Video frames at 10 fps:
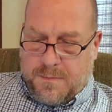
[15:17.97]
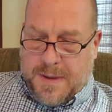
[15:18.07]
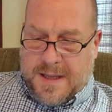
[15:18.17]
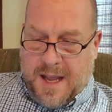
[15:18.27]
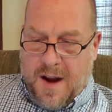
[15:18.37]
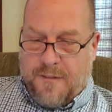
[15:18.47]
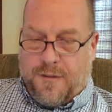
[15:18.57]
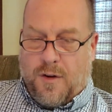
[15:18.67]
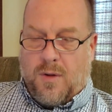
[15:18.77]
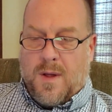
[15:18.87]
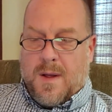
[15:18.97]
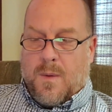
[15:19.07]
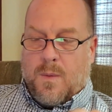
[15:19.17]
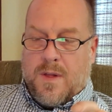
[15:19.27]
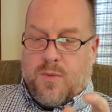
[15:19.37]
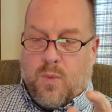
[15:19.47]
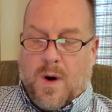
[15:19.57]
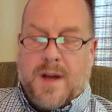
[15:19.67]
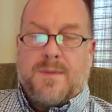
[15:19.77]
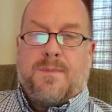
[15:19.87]
be careful with
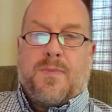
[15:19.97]
what